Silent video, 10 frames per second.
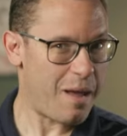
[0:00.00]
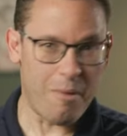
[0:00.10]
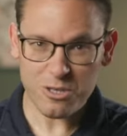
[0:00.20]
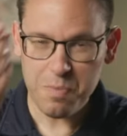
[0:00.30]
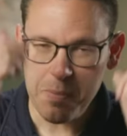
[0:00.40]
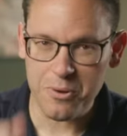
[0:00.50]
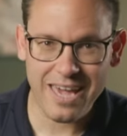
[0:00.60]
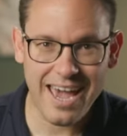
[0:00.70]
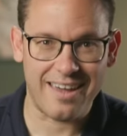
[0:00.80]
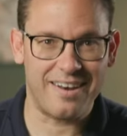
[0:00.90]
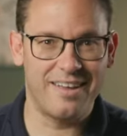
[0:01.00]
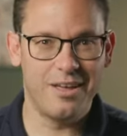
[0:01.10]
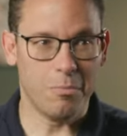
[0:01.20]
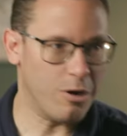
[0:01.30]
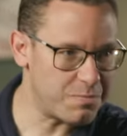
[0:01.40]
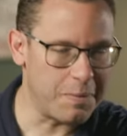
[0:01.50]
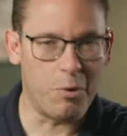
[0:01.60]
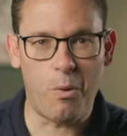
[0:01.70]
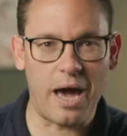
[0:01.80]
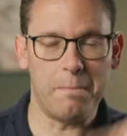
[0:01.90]
Most people can't. Most
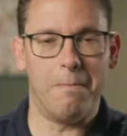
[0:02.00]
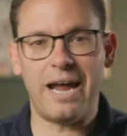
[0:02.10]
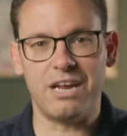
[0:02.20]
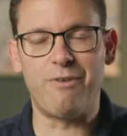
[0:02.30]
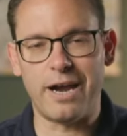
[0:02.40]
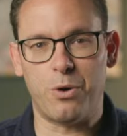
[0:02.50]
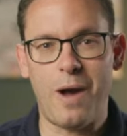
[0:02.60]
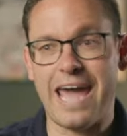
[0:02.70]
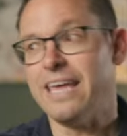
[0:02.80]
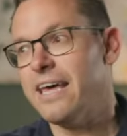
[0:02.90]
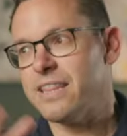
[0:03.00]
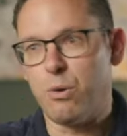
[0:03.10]
people want money right away.